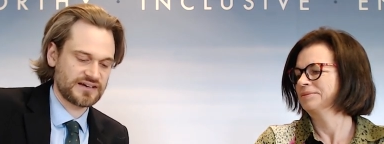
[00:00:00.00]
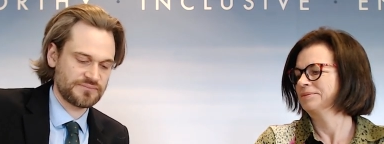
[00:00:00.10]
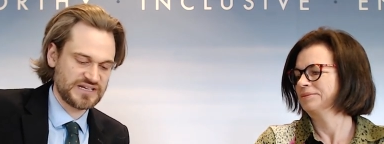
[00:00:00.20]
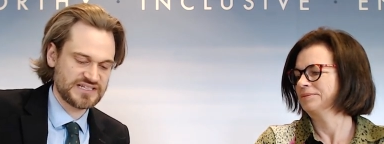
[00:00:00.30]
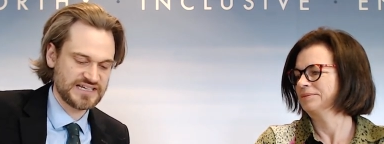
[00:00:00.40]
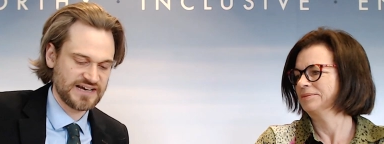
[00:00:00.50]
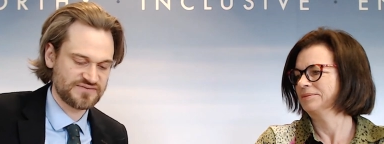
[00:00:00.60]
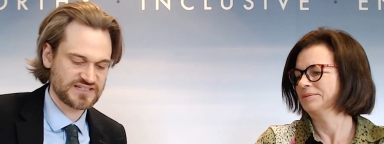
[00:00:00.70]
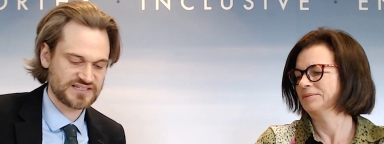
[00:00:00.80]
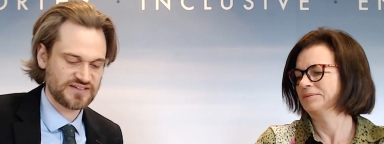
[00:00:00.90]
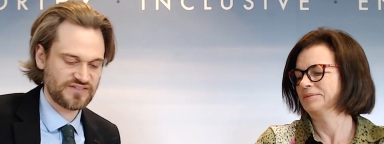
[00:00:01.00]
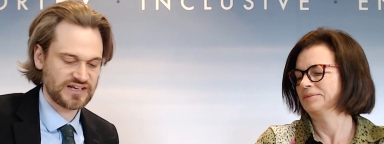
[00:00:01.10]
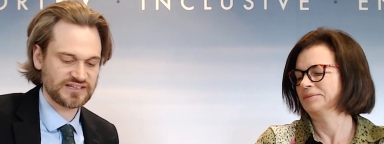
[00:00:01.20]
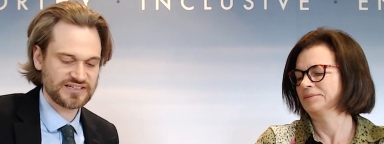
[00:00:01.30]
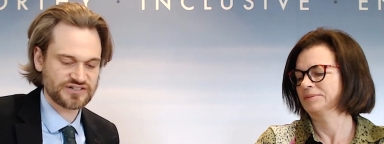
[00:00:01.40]
Speaker 1: BCF's
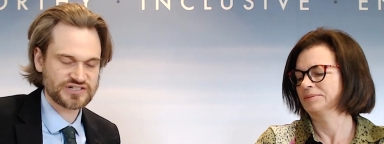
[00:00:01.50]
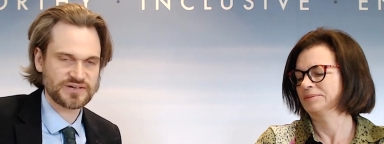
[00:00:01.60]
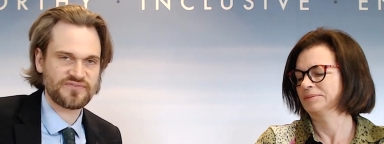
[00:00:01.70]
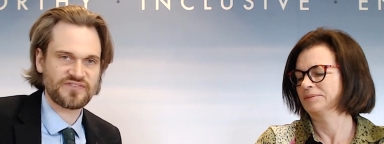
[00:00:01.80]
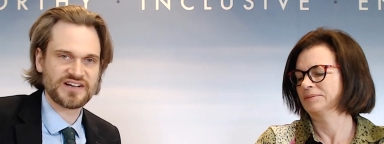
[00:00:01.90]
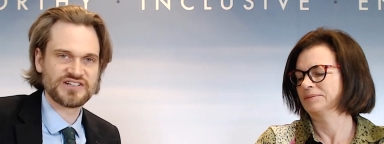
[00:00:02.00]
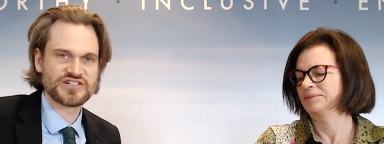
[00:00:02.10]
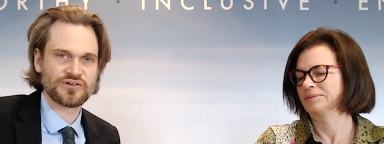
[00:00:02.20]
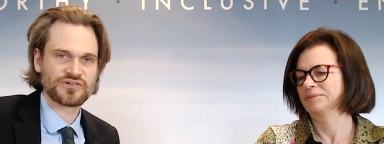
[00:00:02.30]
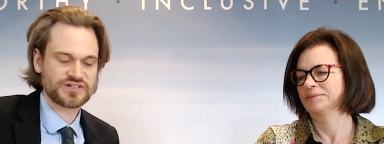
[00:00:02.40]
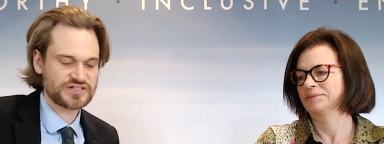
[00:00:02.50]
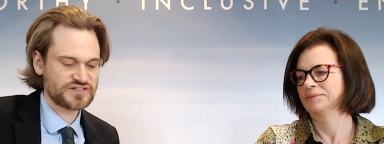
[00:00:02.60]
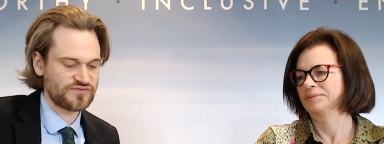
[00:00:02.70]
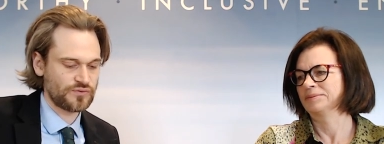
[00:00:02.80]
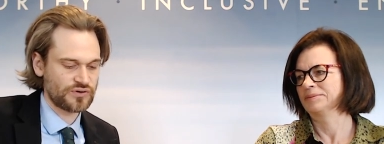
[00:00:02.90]
Civic Leadership Fund donors
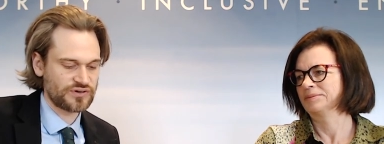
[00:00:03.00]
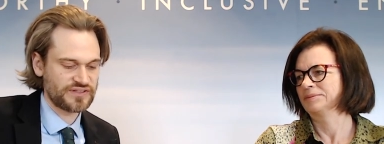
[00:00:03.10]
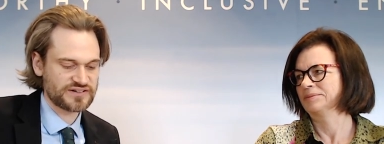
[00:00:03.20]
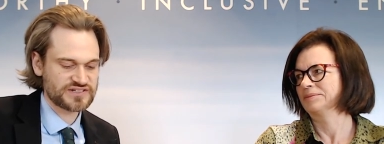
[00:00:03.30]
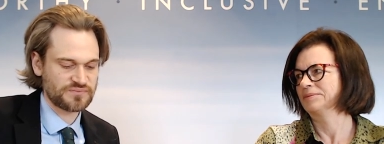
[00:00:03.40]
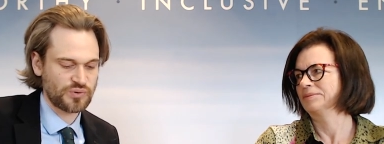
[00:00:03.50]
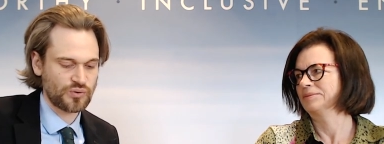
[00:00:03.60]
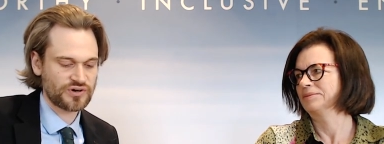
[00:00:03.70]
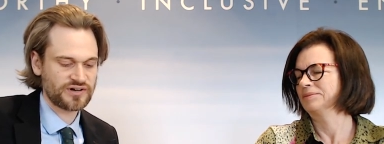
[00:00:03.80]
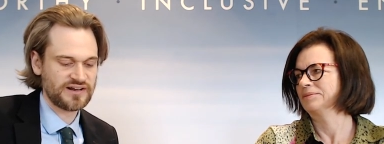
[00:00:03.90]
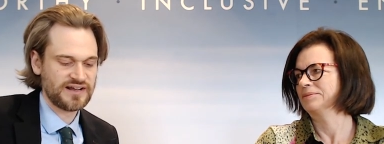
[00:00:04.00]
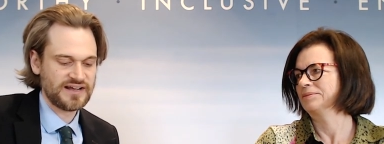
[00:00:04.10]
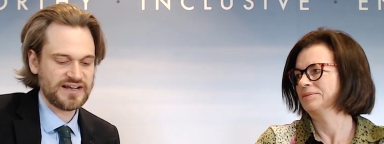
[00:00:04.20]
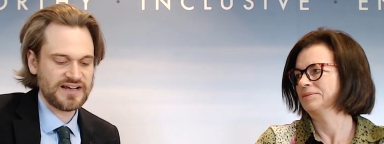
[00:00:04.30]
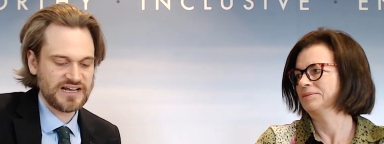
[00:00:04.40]
for their support.
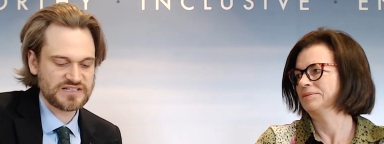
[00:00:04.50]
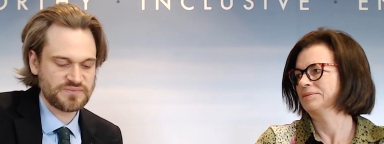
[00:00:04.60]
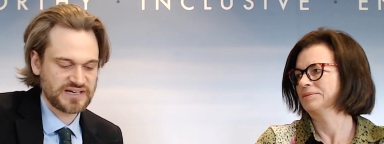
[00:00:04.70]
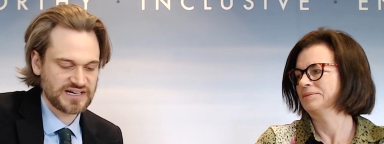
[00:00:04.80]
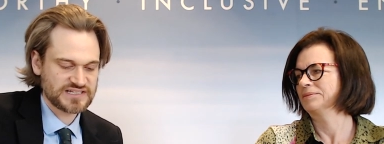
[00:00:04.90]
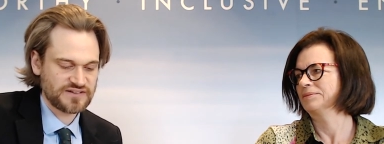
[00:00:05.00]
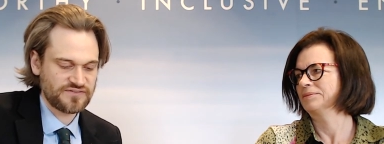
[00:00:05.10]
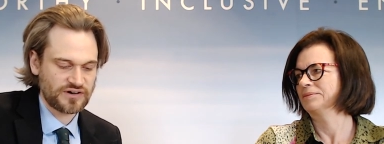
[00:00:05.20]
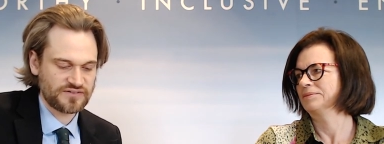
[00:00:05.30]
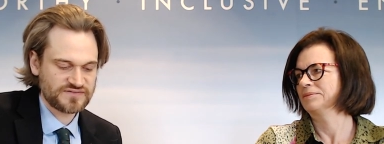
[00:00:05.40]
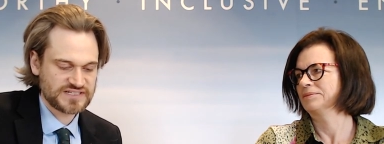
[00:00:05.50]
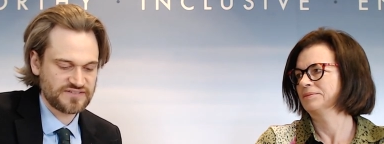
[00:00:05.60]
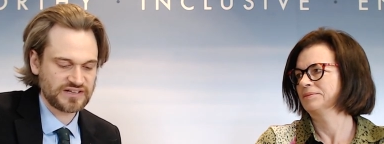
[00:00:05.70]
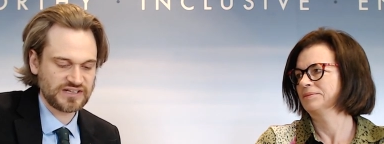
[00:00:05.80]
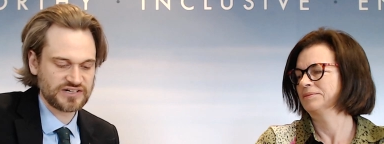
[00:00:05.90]
It's because of our
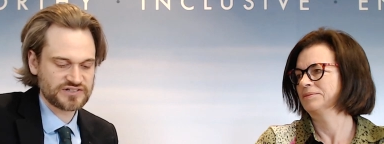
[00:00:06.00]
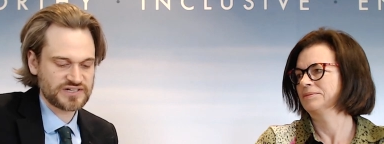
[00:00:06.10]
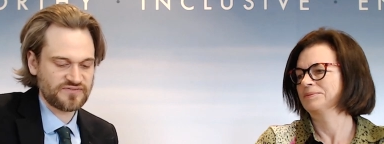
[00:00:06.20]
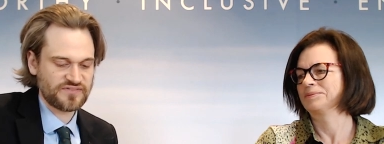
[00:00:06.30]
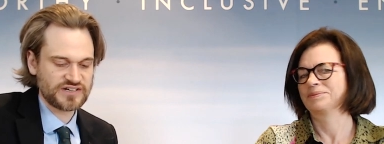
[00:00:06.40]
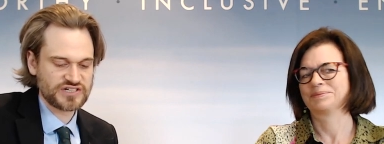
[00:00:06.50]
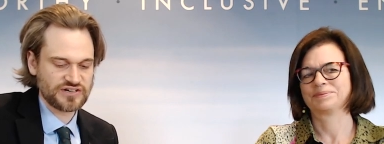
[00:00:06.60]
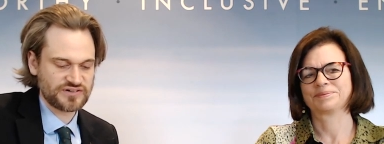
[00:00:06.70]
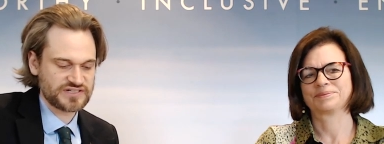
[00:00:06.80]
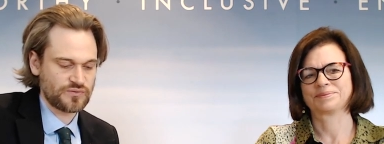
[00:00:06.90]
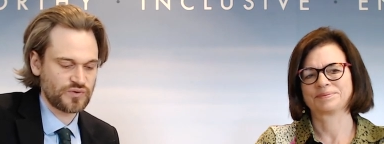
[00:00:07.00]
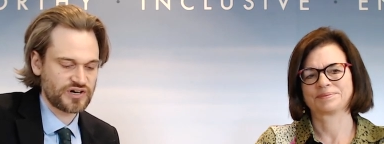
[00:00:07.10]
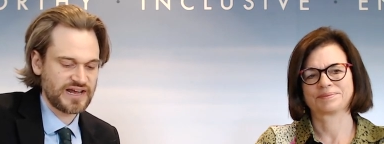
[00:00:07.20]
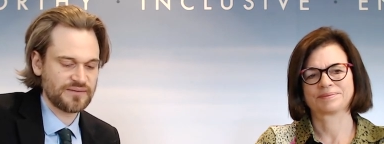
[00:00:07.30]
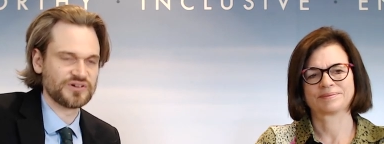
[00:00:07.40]
Civic Leadership Fund donors that
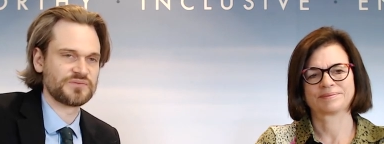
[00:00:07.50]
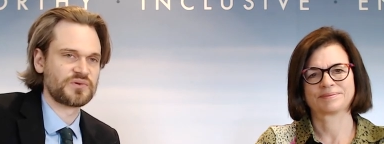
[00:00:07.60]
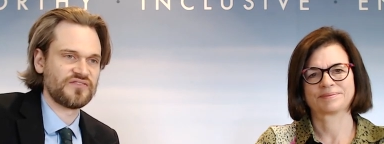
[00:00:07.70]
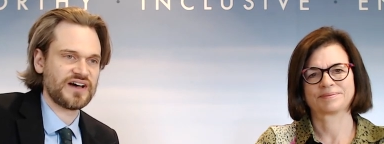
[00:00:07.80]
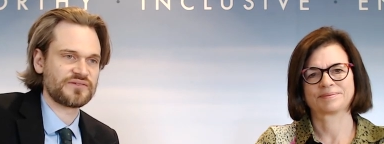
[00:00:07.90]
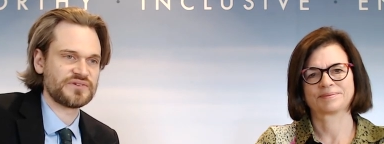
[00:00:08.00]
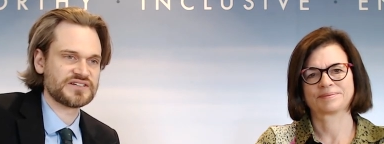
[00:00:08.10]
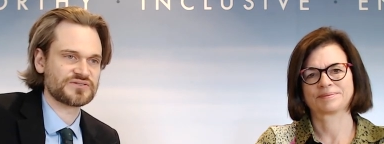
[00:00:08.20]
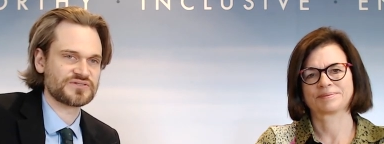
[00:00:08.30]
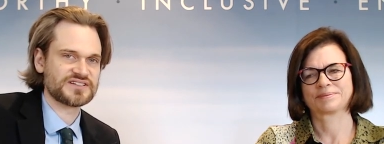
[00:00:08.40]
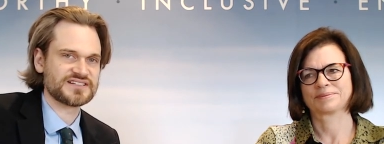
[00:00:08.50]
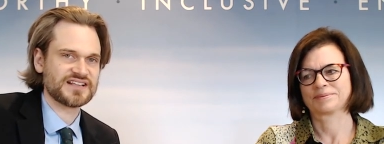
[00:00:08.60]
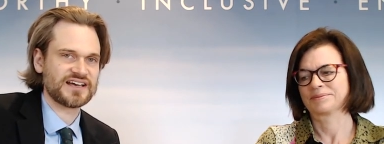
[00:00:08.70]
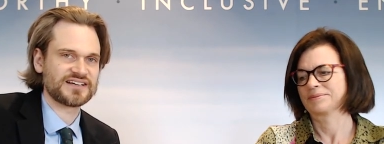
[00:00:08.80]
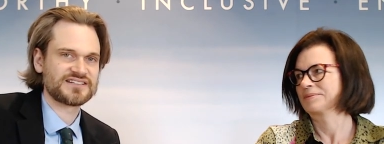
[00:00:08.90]
we're able to provide resources
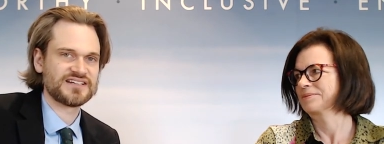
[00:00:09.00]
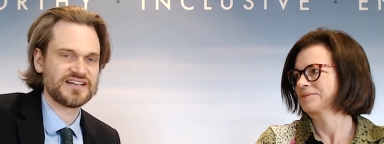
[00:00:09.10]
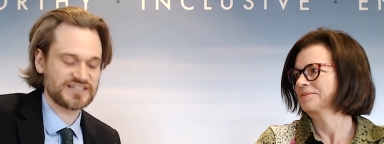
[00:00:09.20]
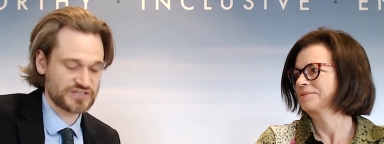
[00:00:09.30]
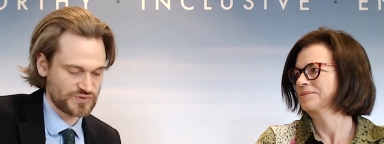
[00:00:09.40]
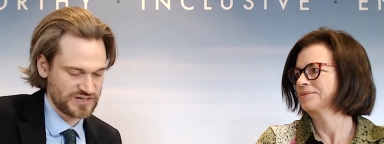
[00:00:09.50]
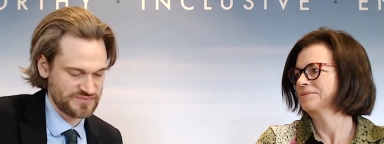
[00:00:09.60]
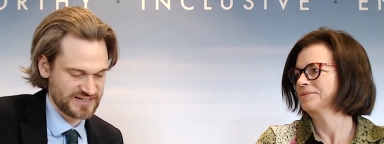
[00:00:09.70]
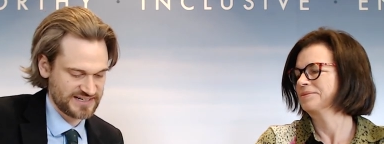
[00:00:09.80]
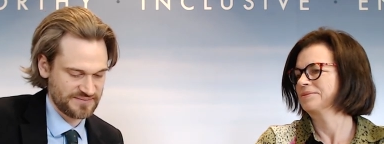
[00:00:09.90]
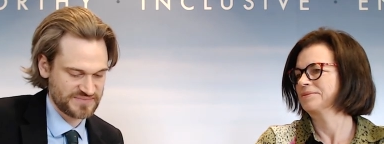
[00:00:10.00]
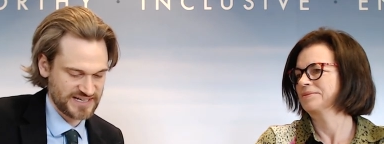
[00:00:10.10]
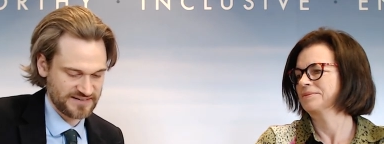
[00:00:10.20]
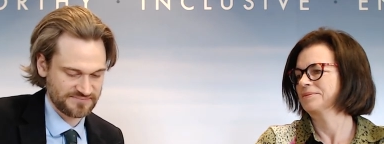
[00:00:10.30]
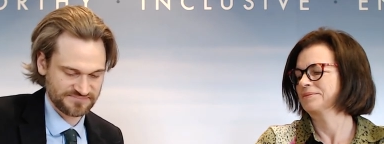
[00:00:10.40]
like today's 20 minute
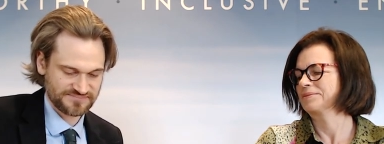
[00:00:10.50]
update.